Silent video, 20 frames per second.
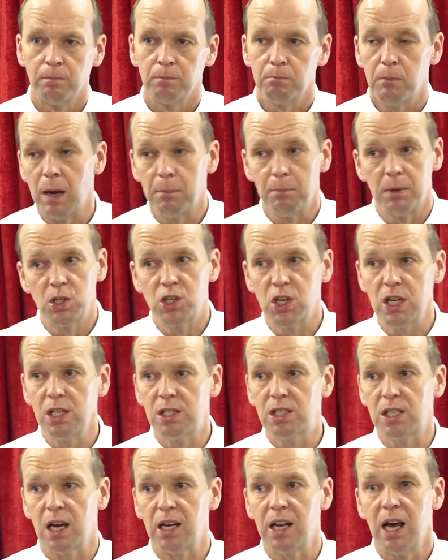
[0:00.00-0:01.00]
Remember,
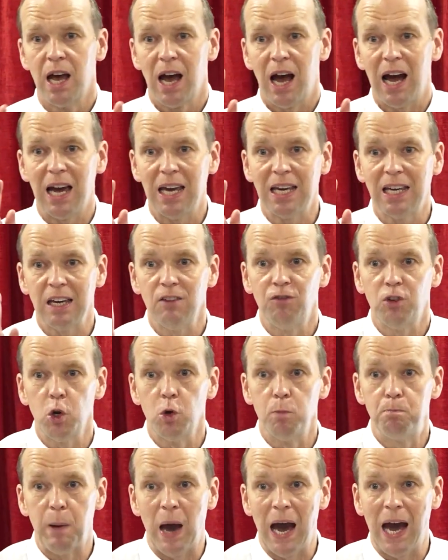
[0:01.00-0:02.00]
Jesus said, I give
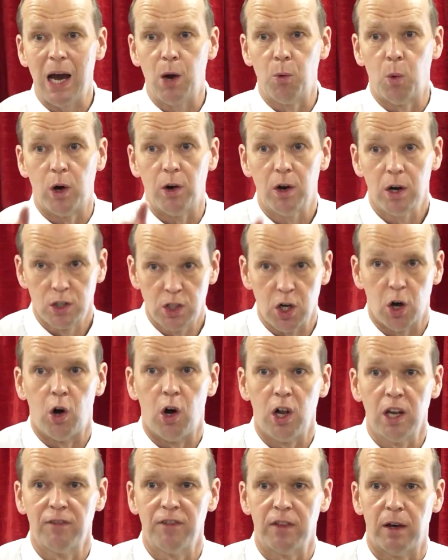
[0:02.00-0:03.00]
you power to
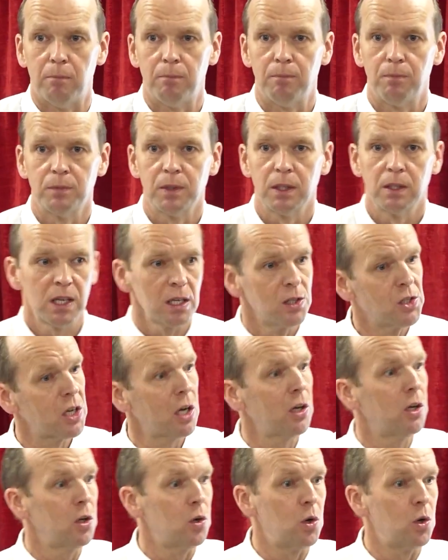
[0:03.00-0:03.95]
all of them. Didn't say to